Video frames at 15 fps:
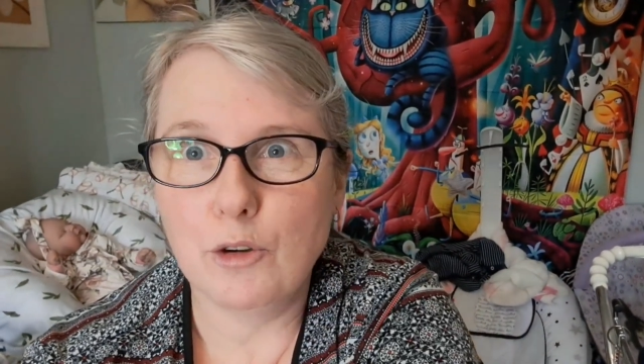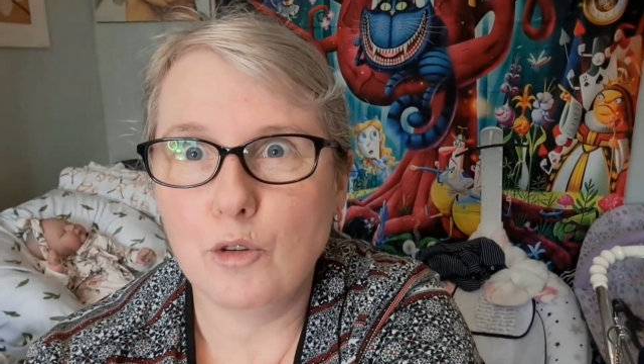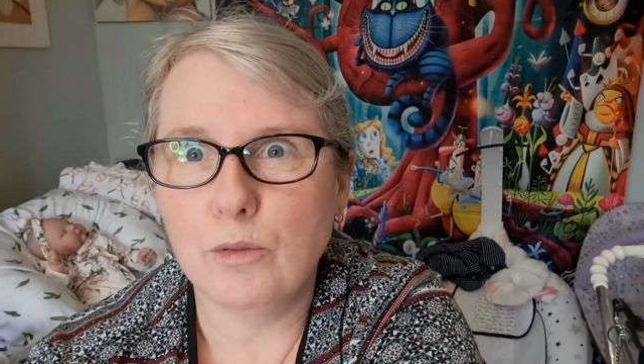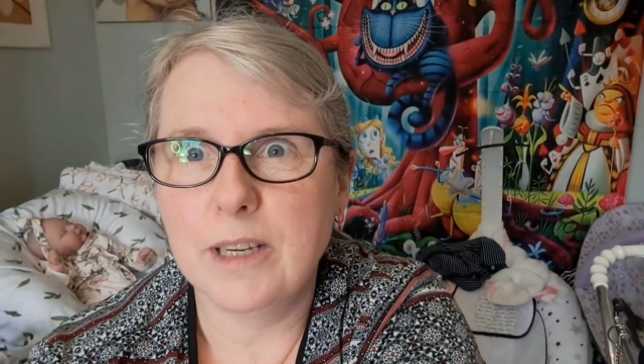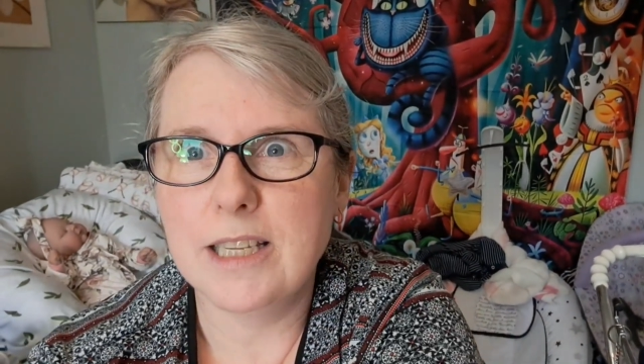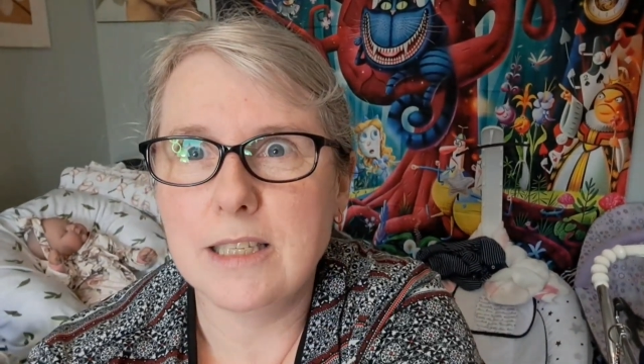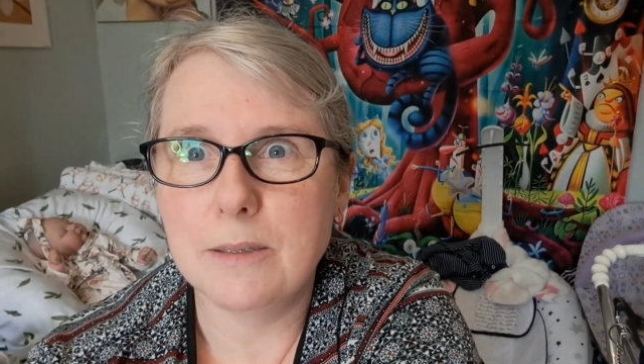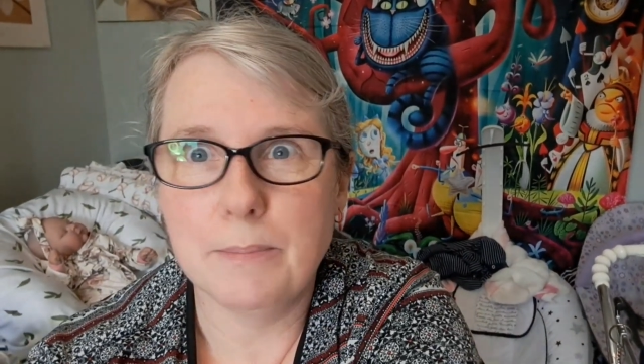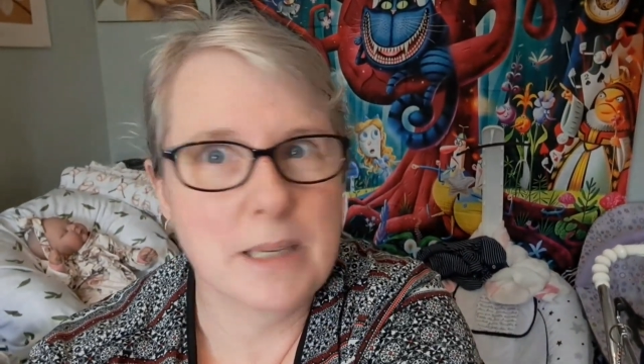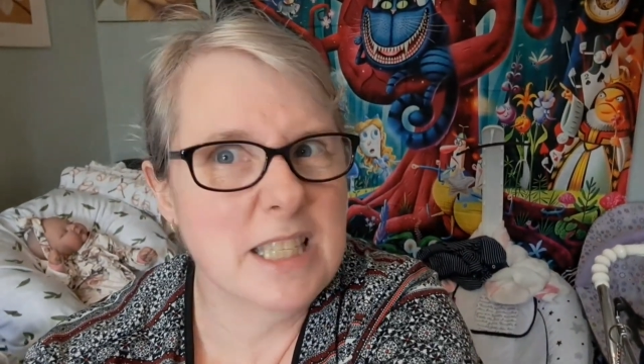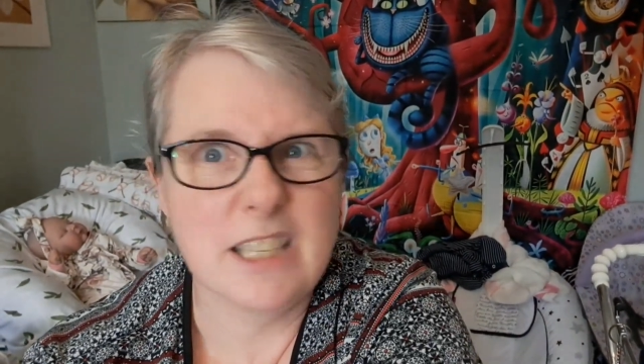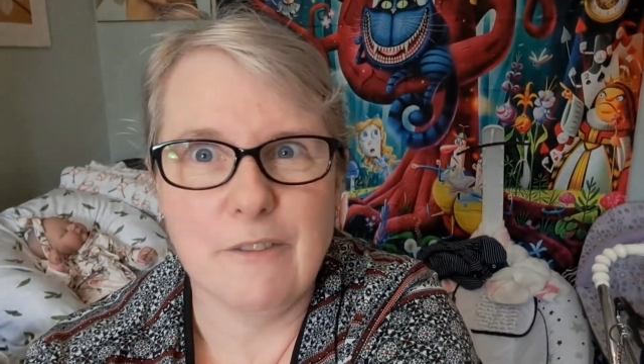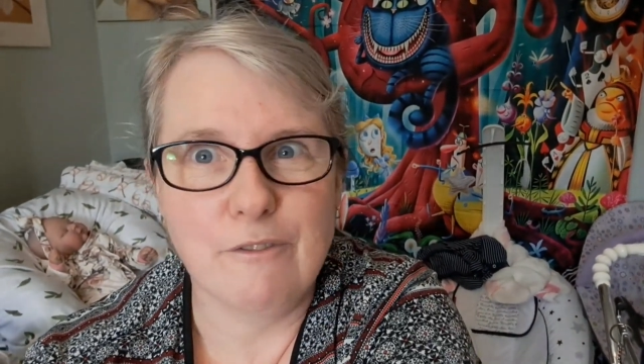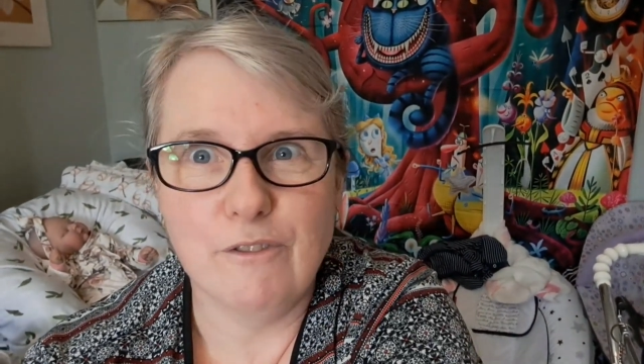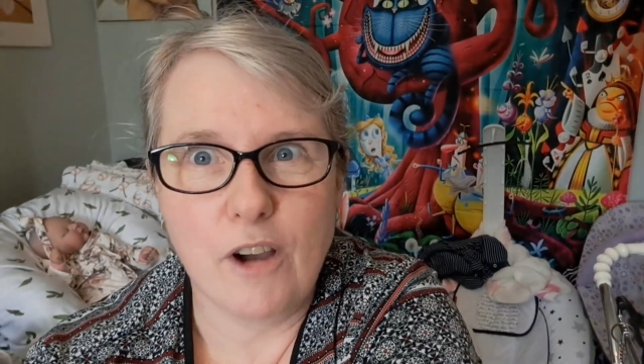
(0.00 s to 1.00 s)

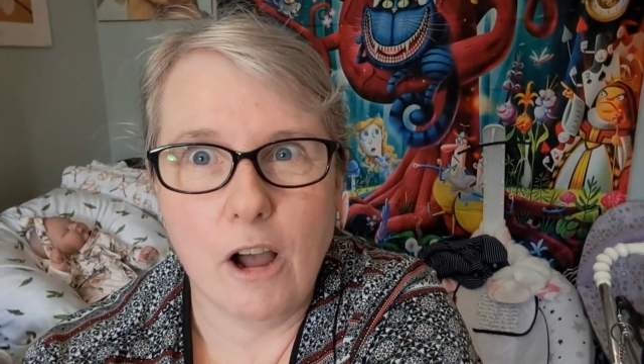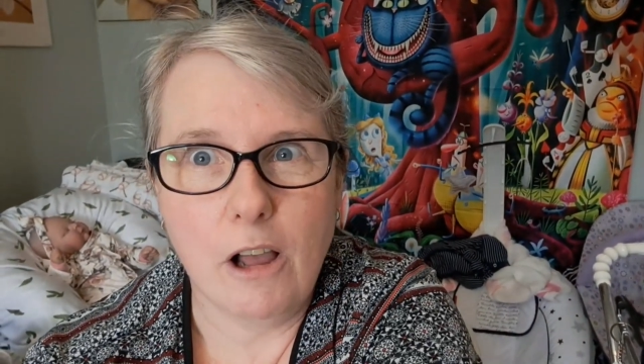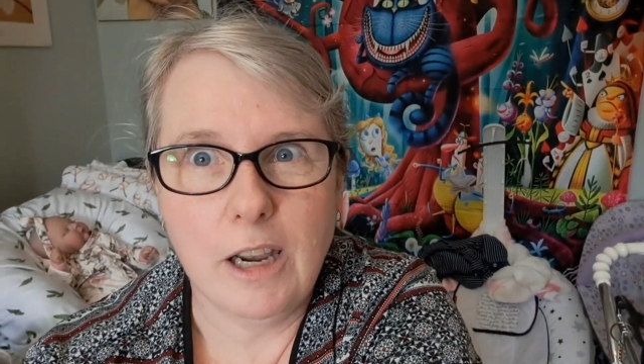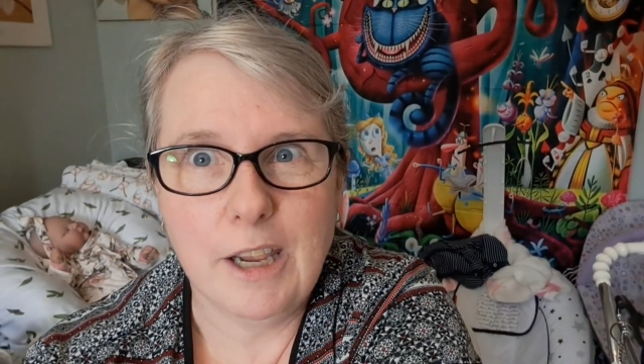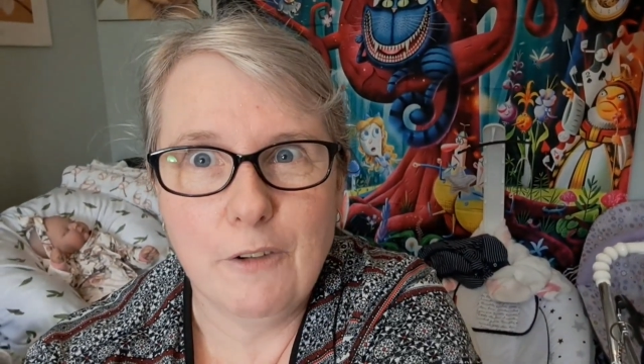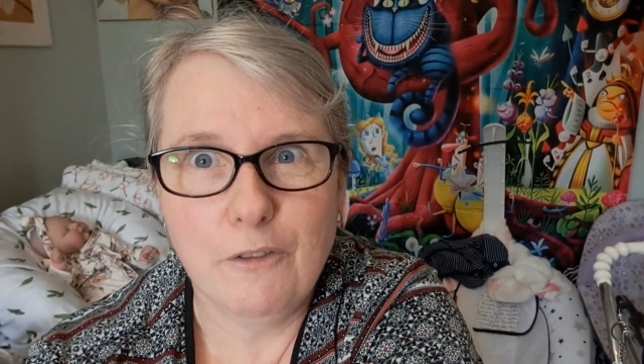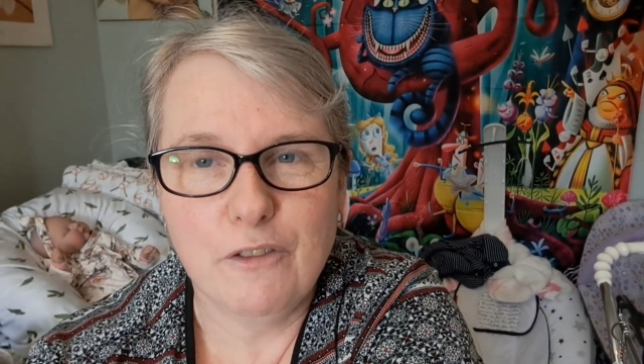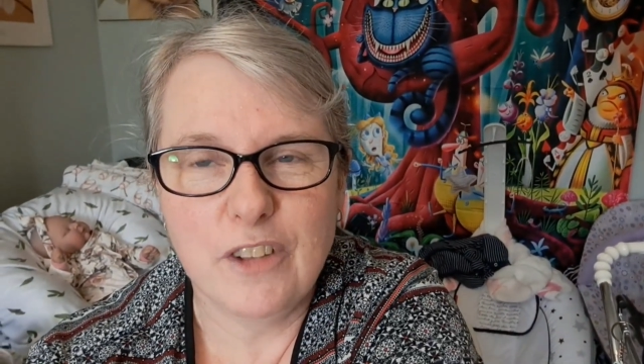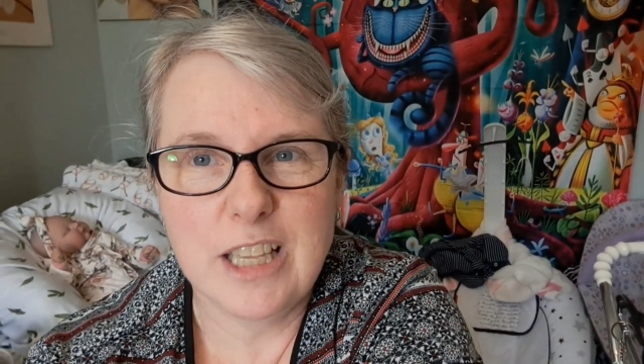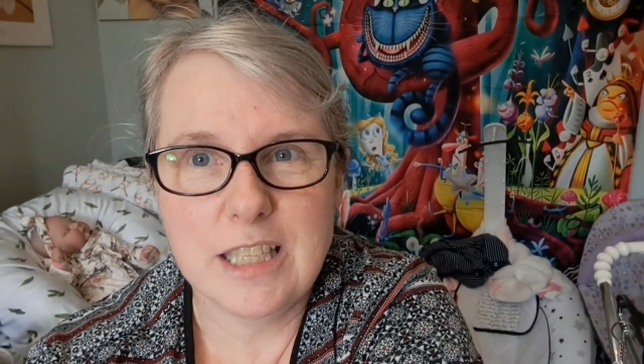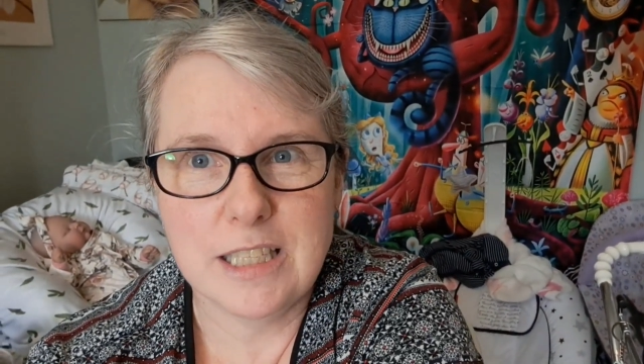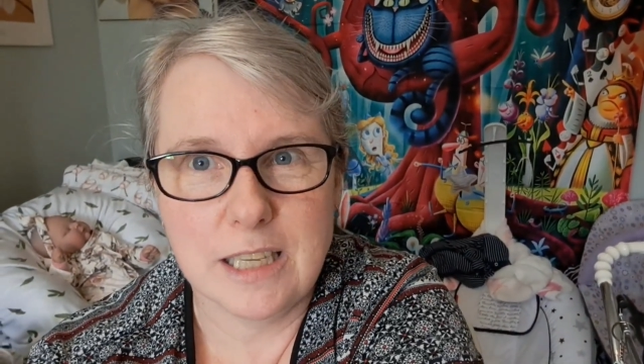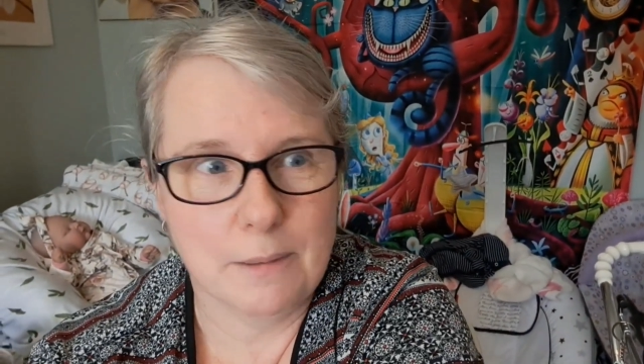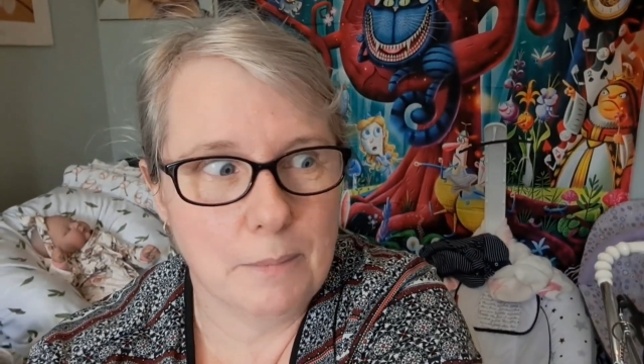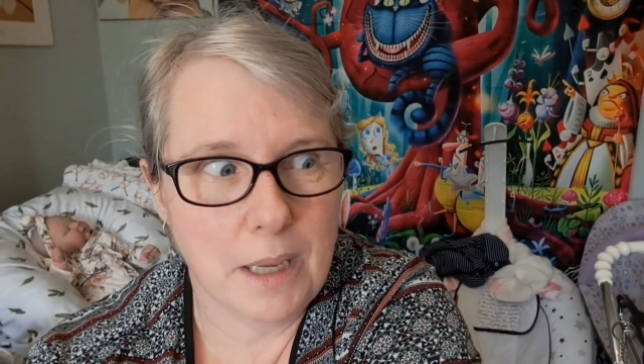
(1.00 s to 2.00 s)
Christmas and fall
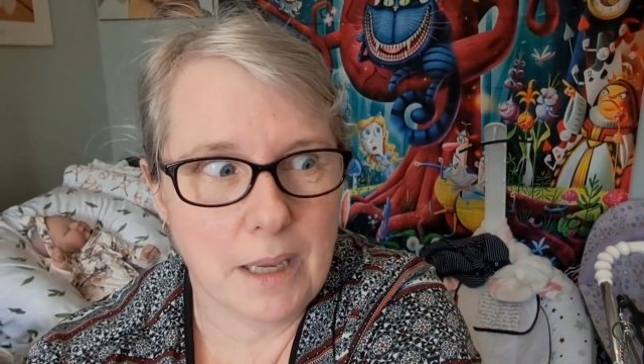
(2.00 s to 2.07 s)
outfits and